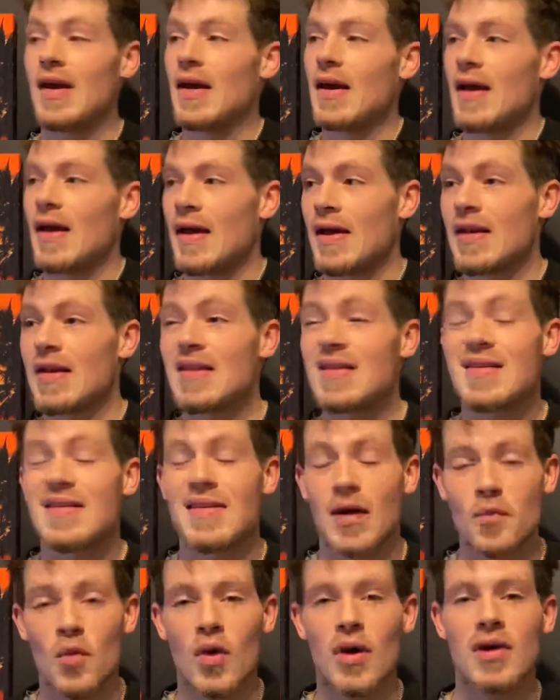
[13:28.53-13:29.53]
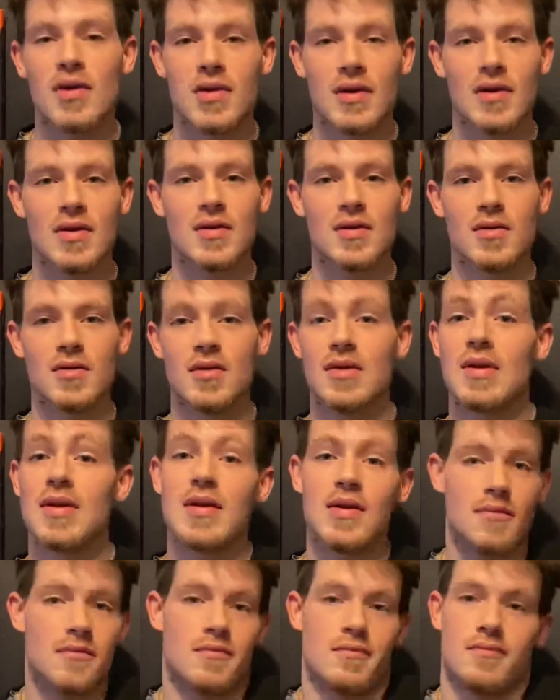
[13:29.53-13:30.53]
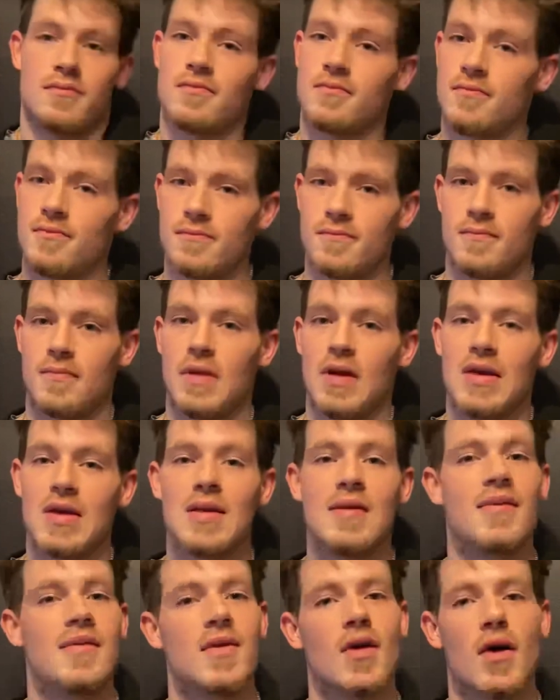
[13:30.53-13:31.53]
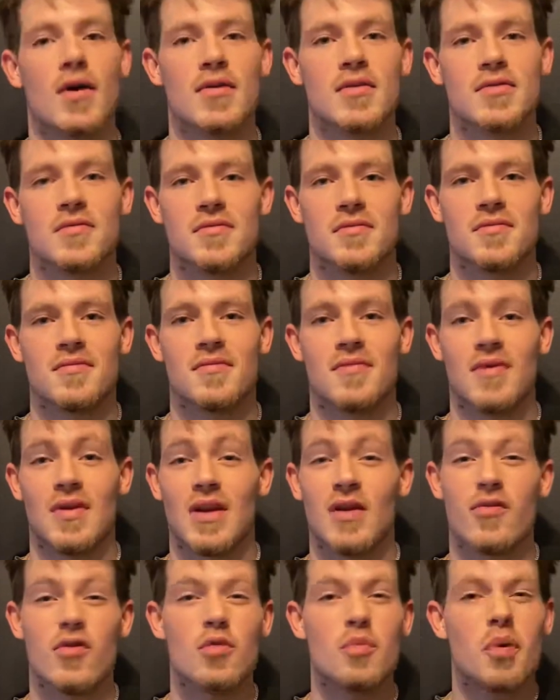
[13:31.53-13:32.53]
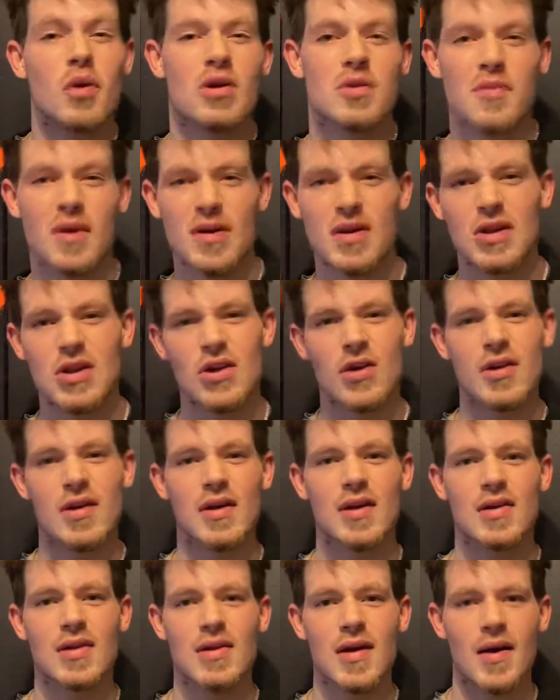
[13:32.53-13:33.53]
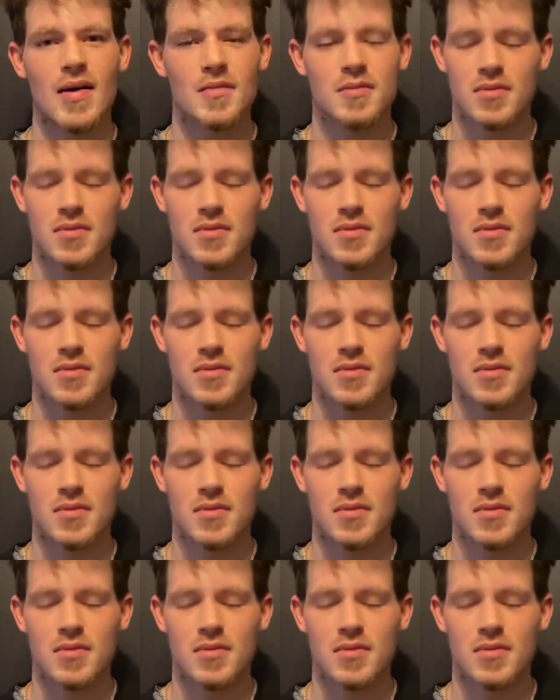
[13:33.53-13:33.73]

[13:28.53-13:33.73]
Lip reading: And he's somewhat clinical, and he's young. And if you put him under Jurgen Klopp,